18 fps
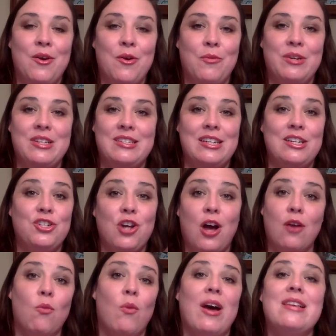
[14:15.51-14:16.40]
we see
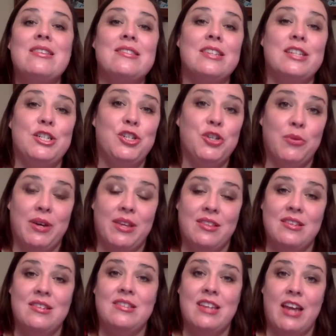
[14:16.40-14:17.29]
John Wesley doing
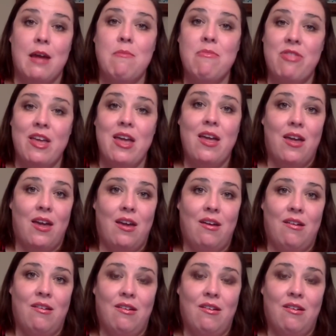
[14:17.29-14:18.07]
the same thing.